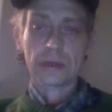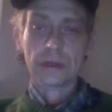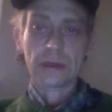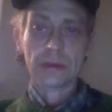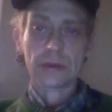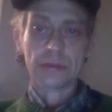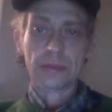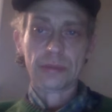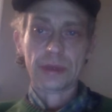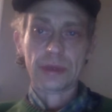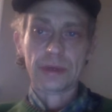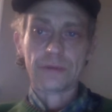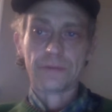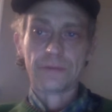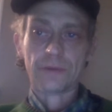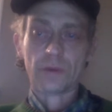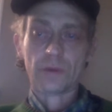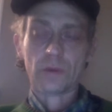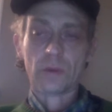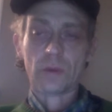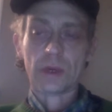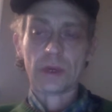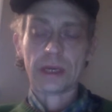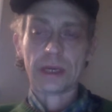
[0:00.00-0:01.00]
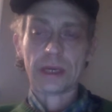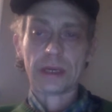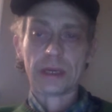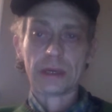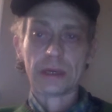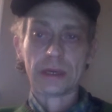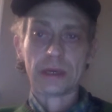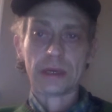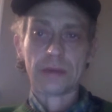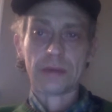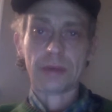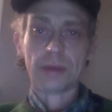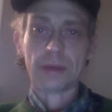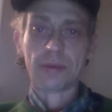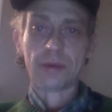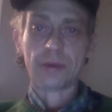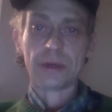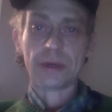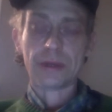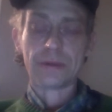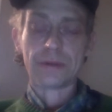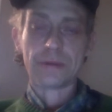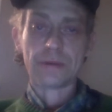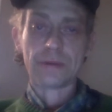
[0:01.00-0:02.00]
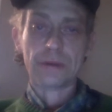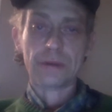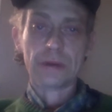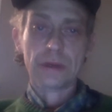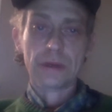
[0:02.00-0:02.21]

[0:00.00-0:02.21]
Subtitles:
but for what I can come up with,